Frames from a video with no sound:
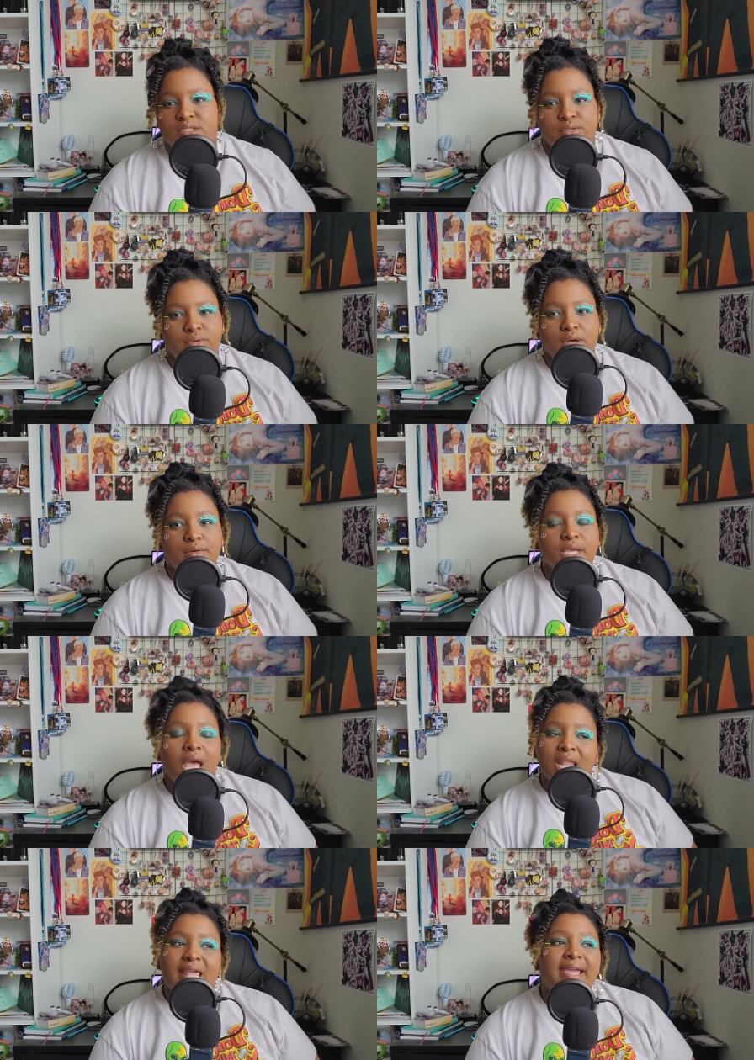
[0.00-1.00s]
the road.
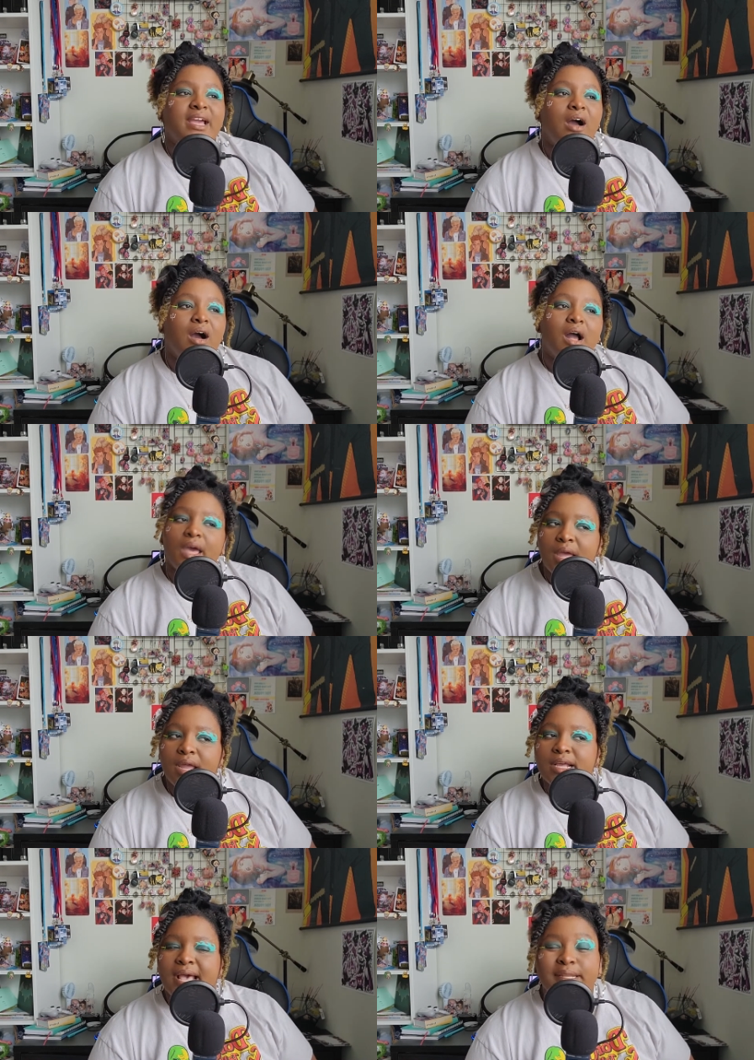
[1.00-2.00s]
Like, and
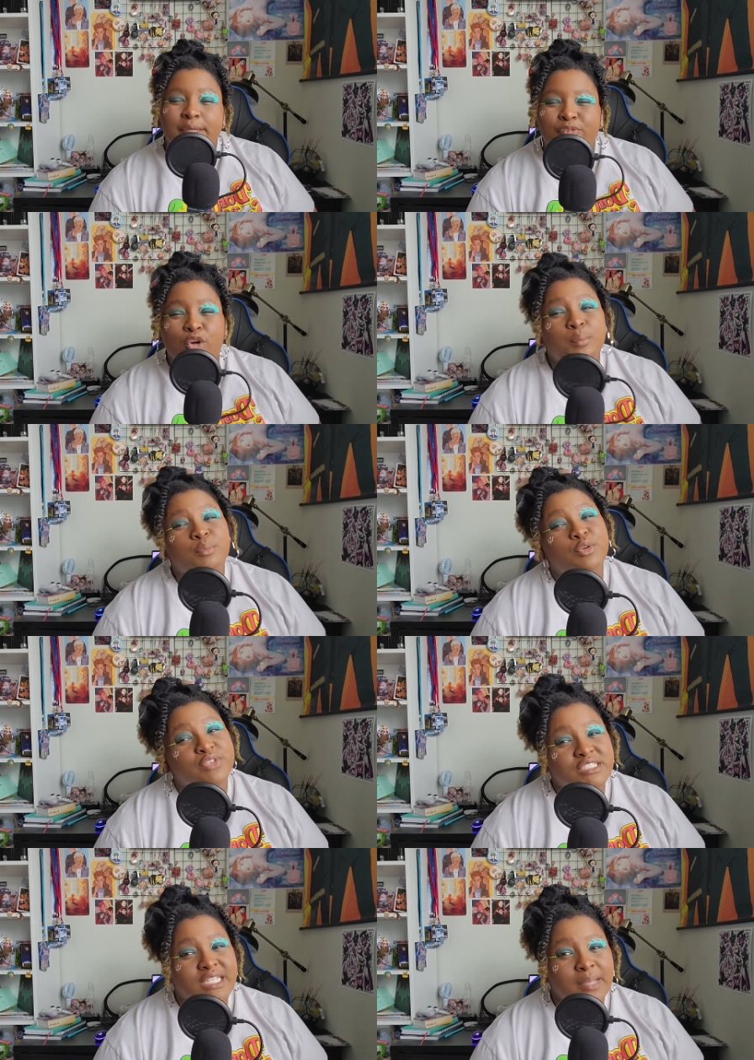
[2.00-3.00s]
from a movie
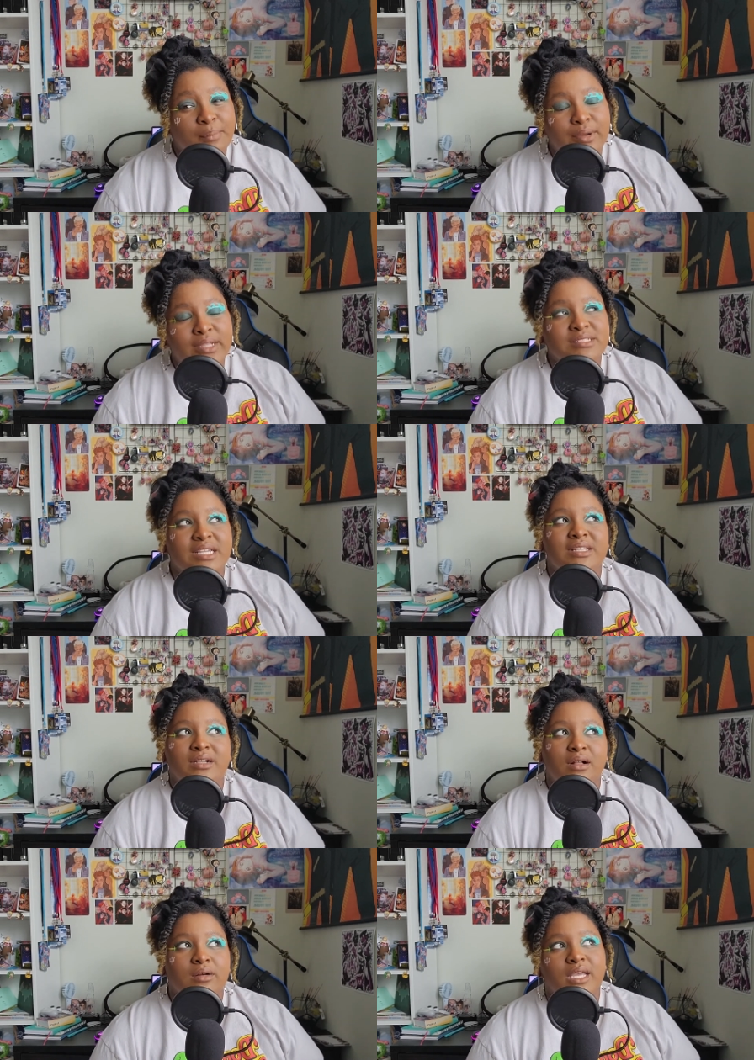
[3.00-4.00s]
standpoint, it's kind of like,
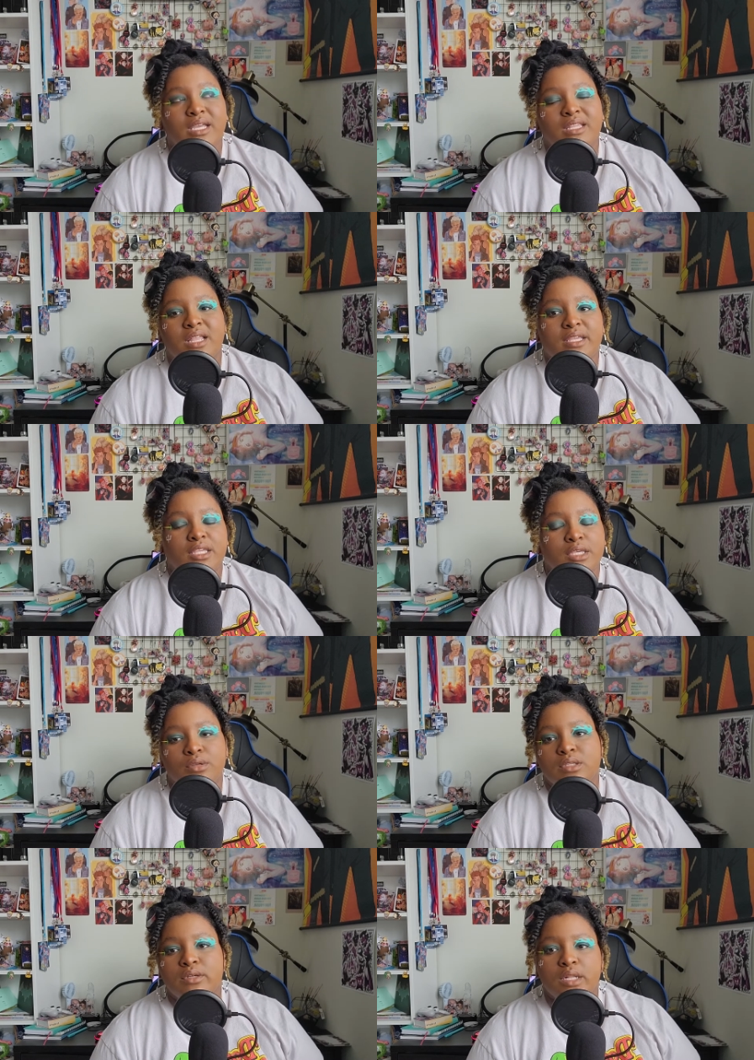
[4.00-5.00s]
okay, like cute
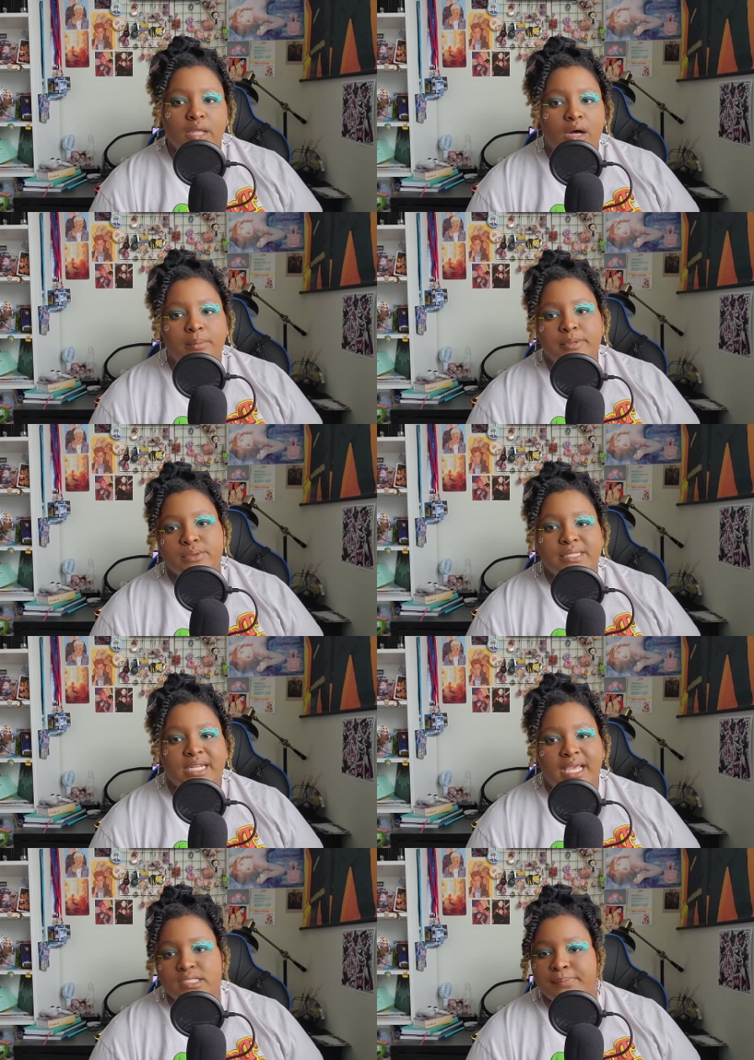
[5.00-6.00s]
little lull between the
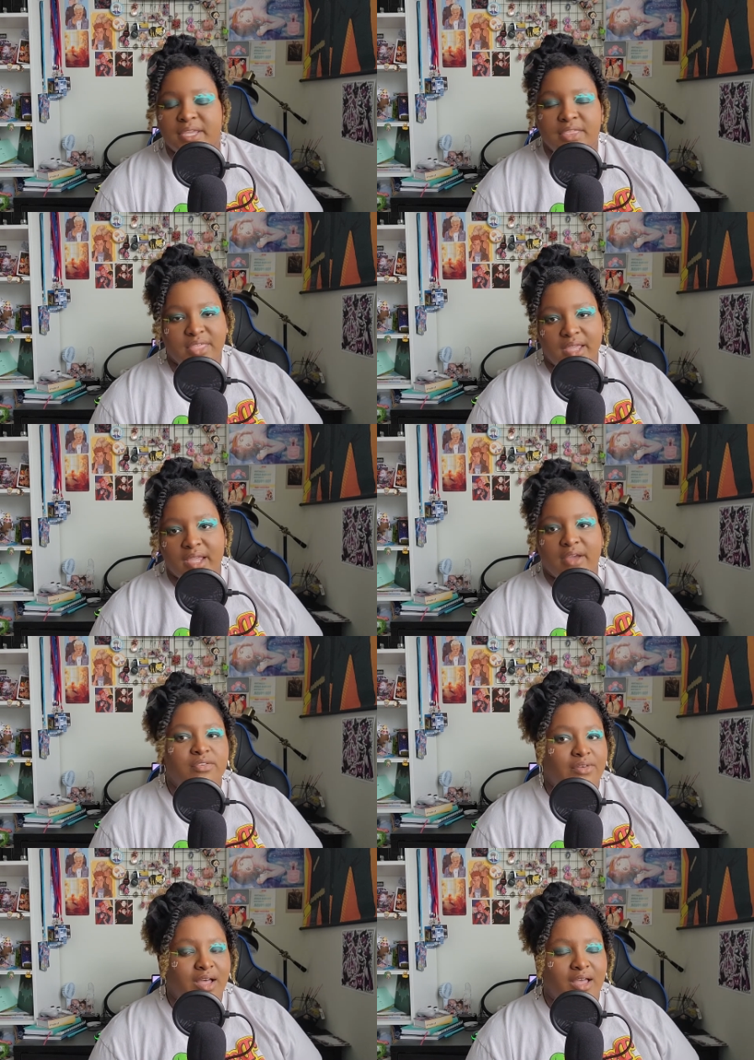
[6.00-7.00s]
next big thing,
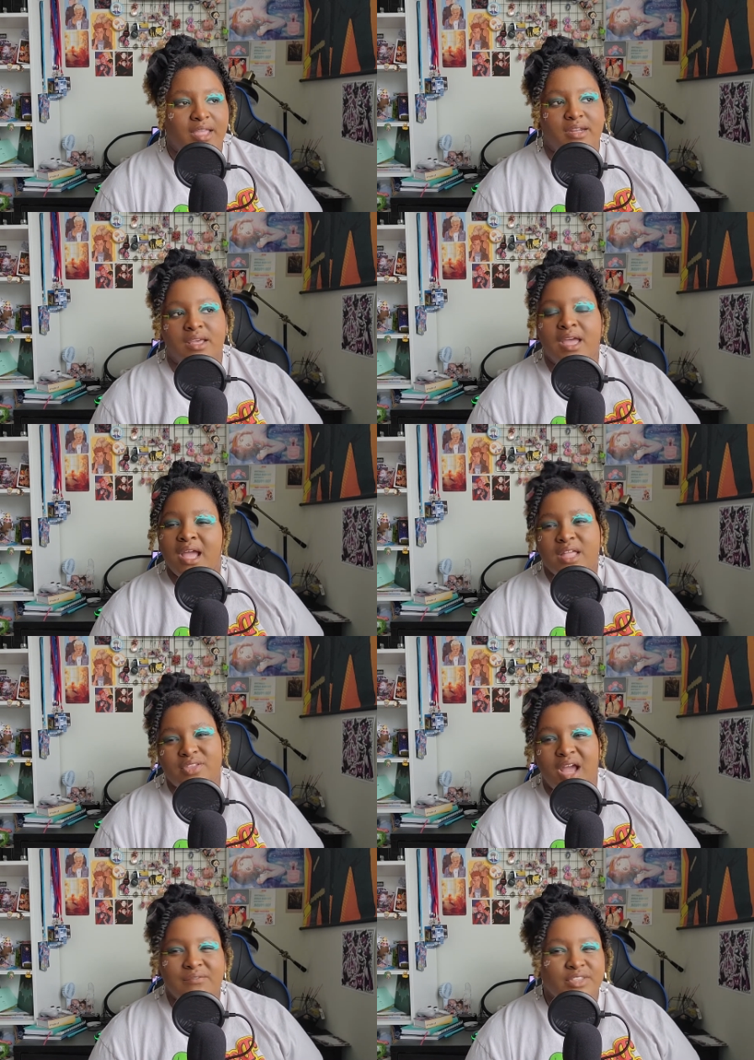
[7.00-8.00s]
fine. And they're
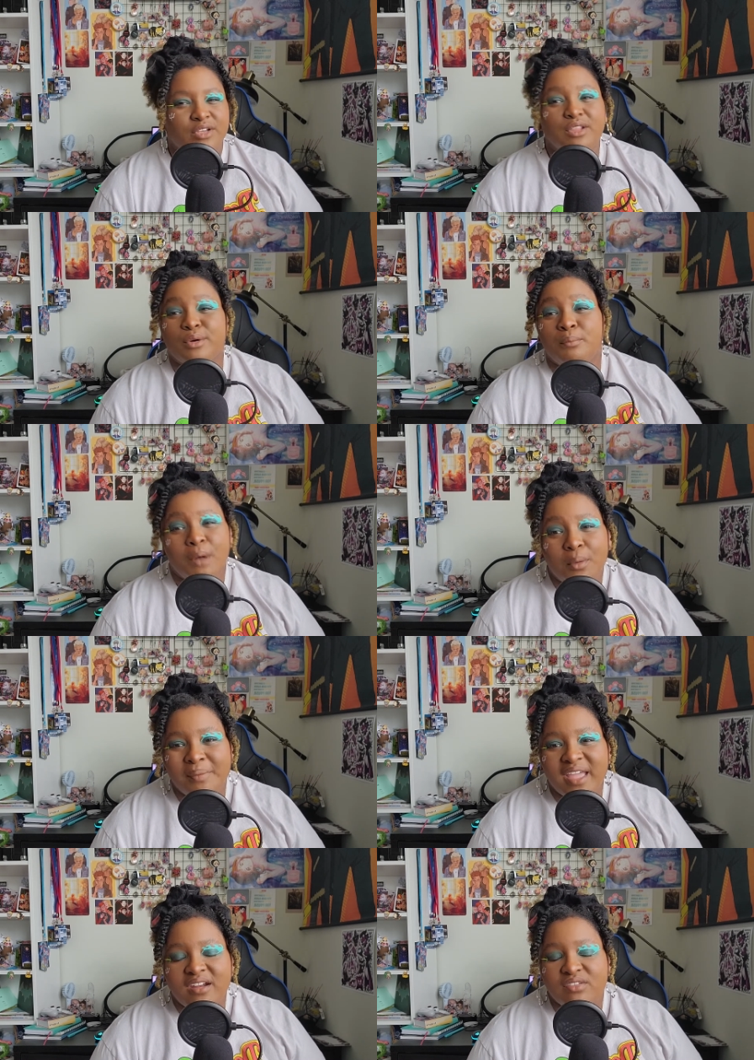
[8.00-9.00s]
having their little
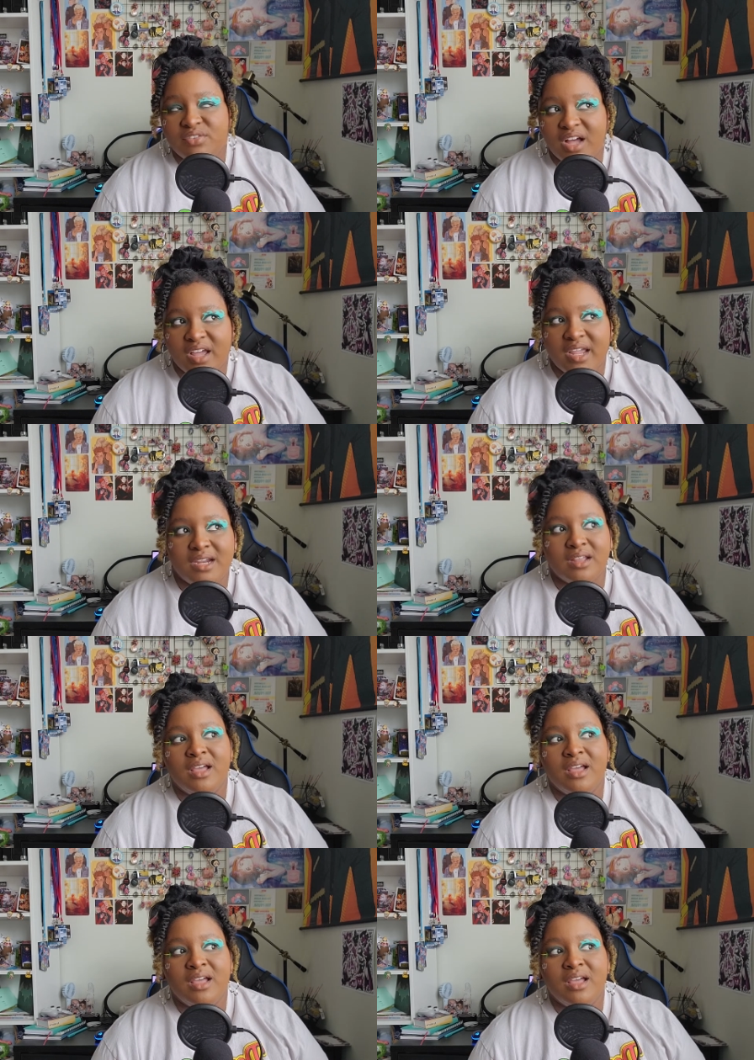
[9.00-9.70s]
moment, fine.